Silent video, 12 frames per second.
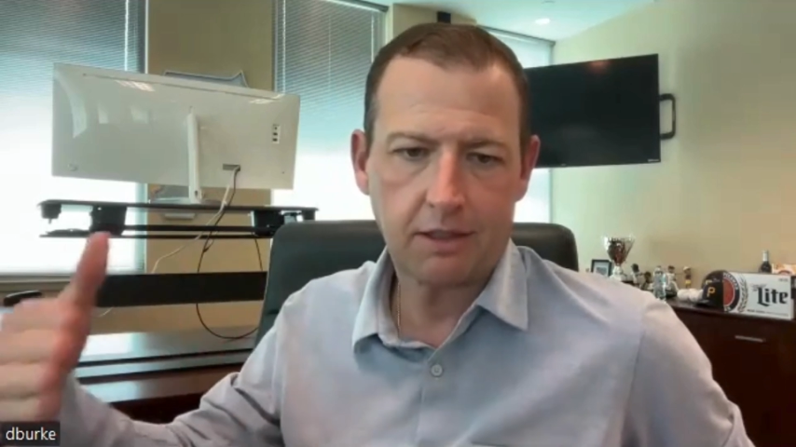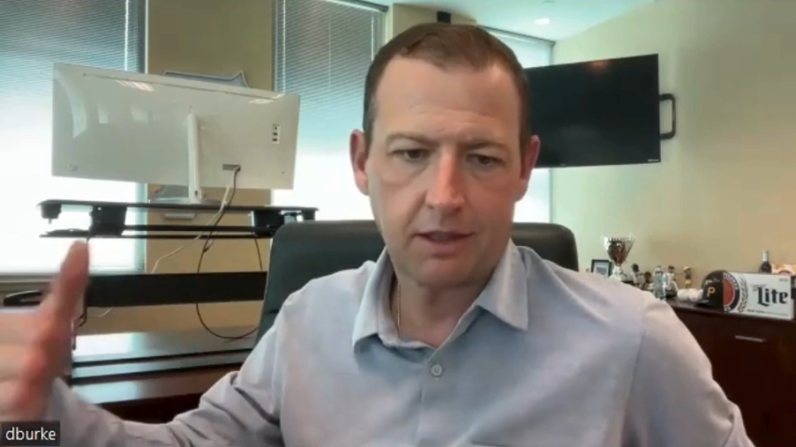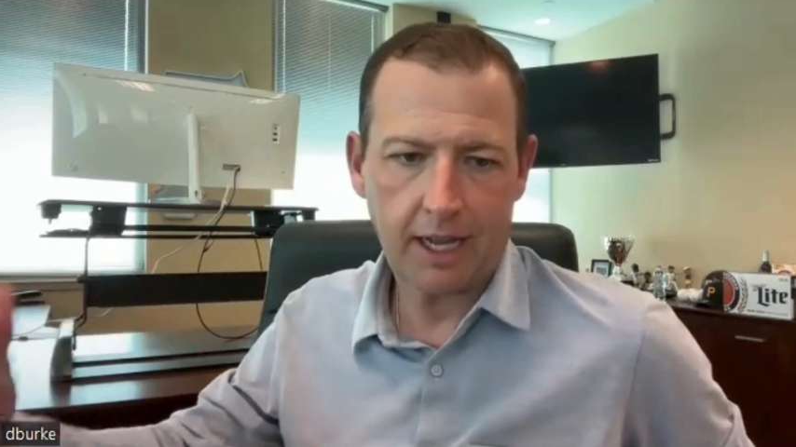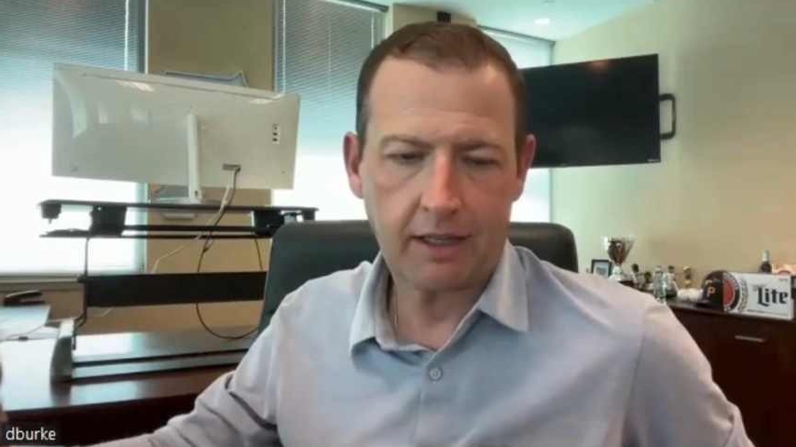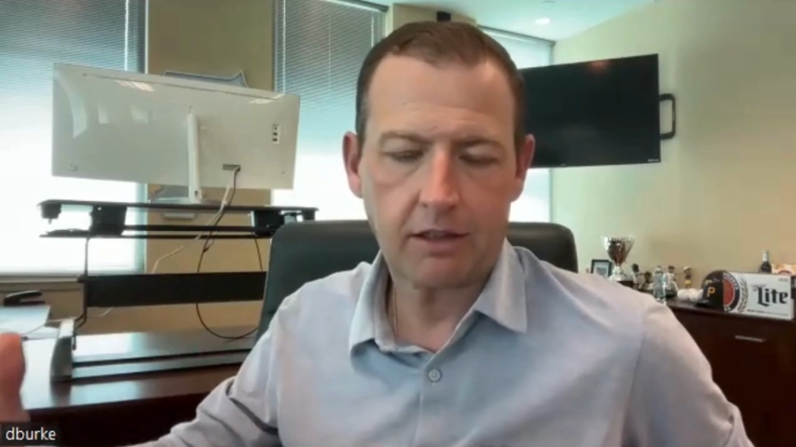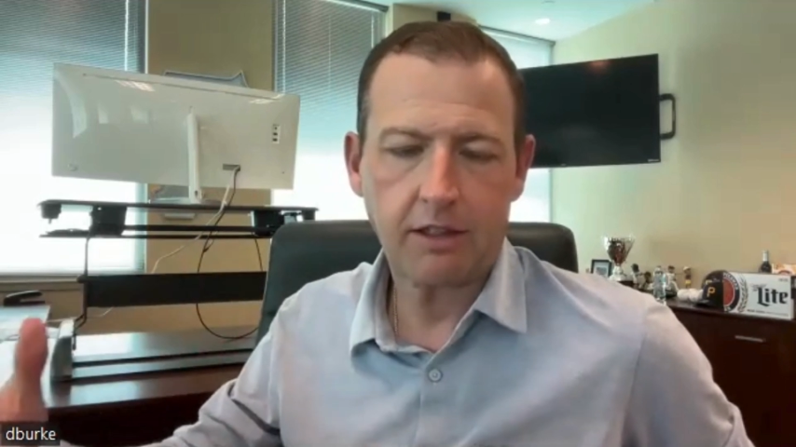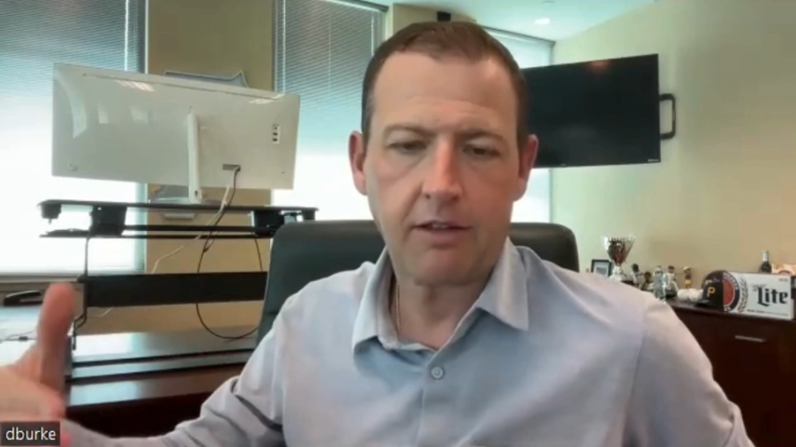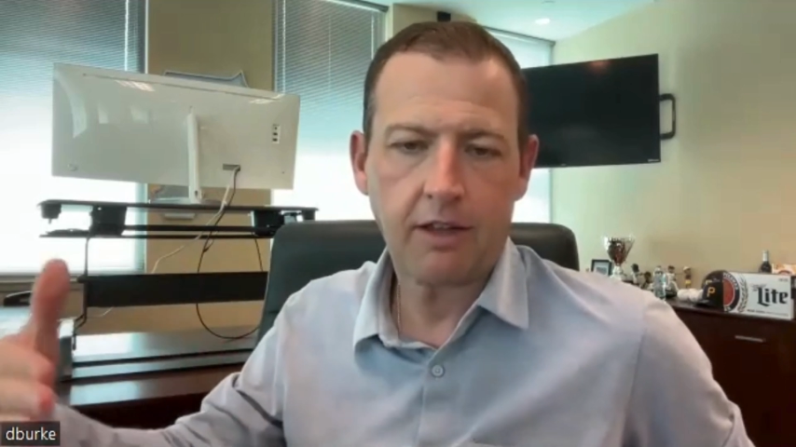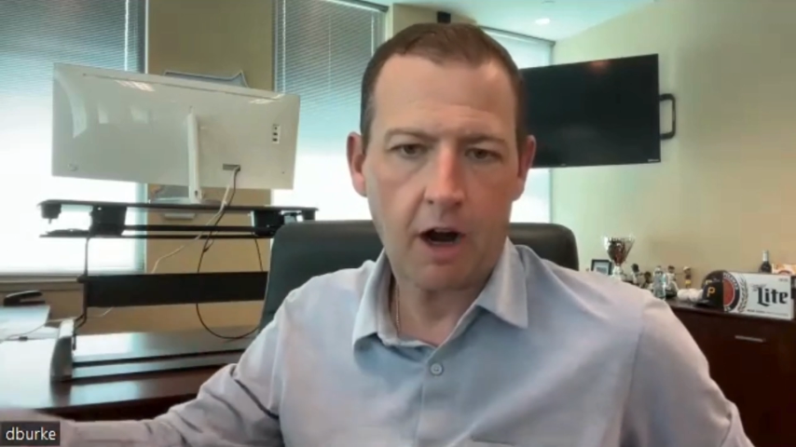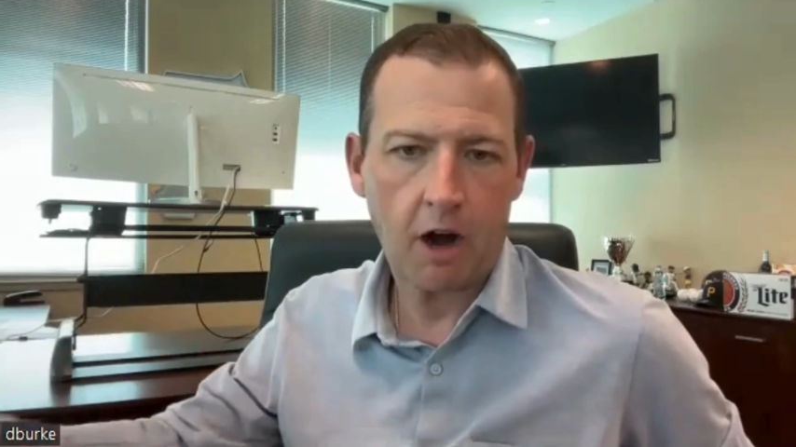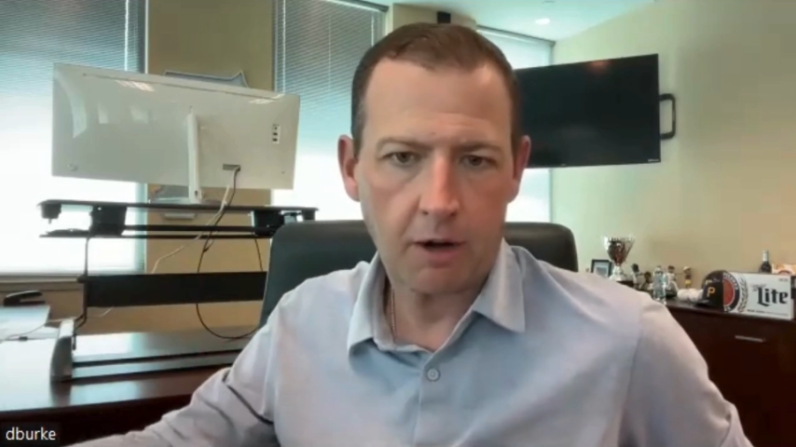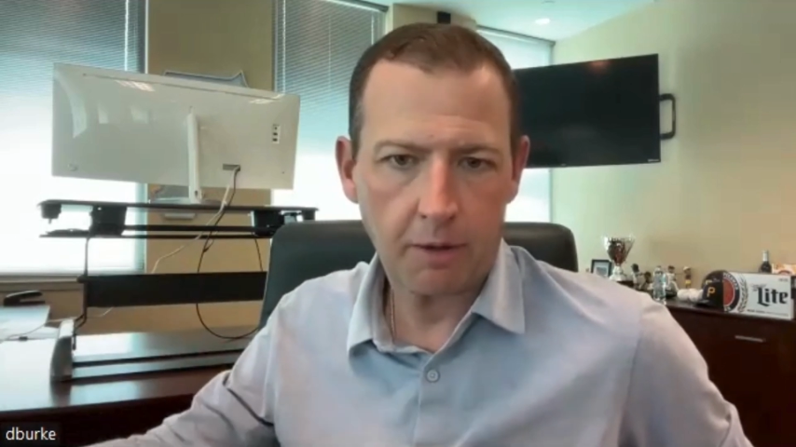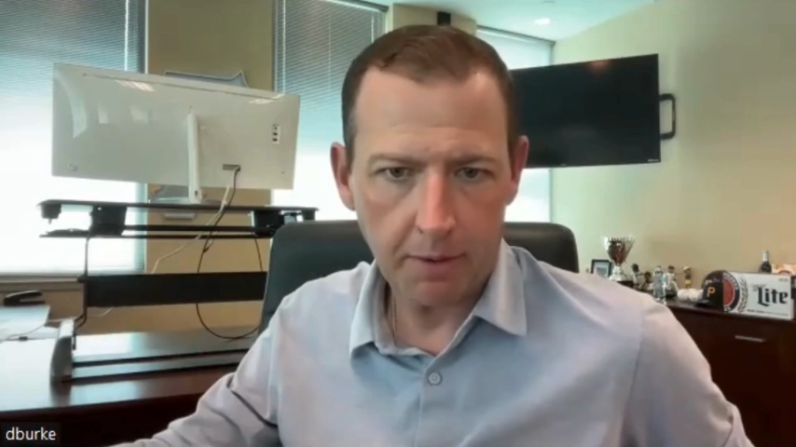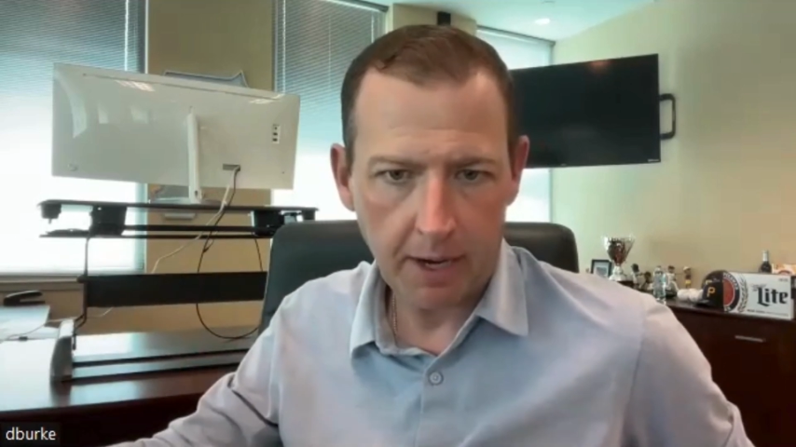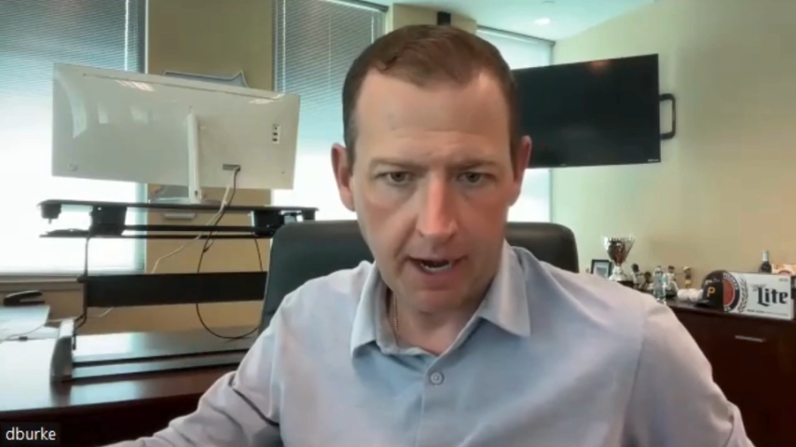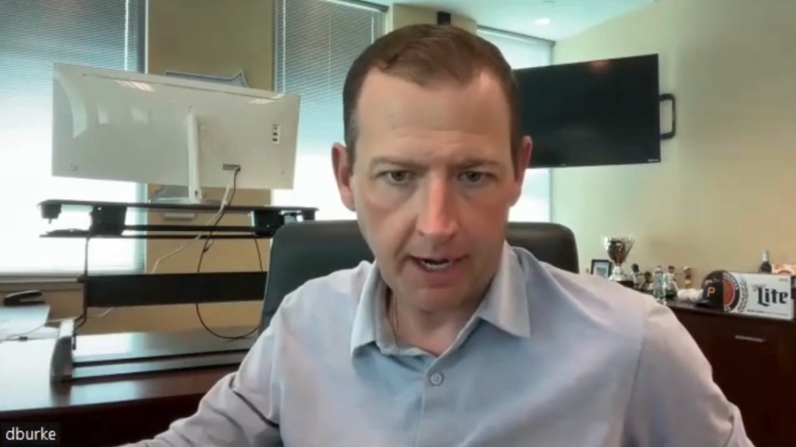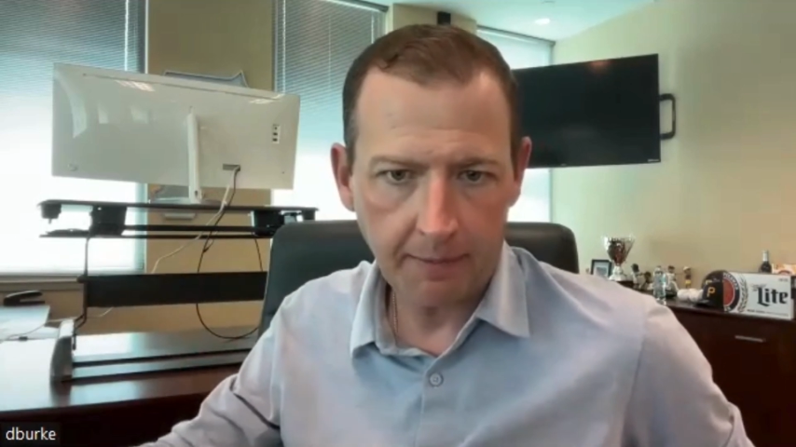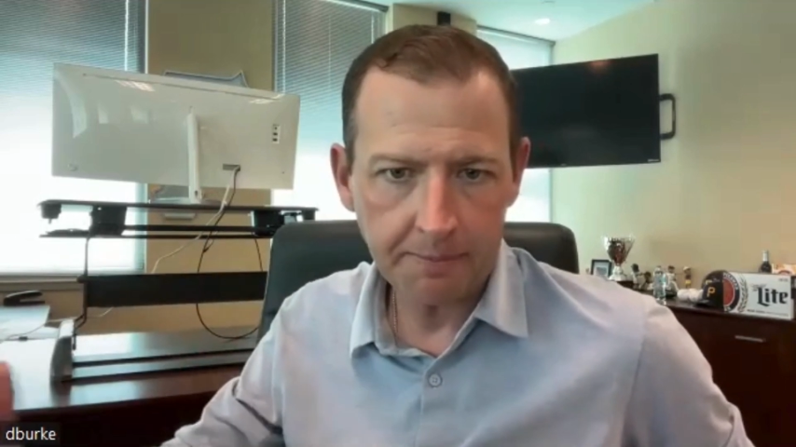likely they are to
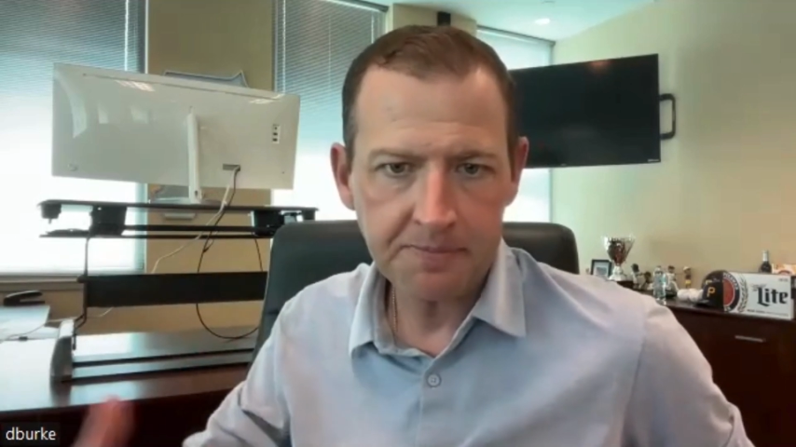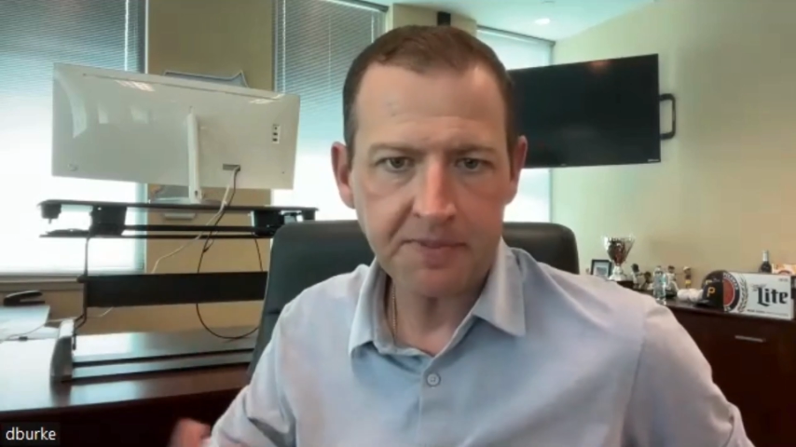buy.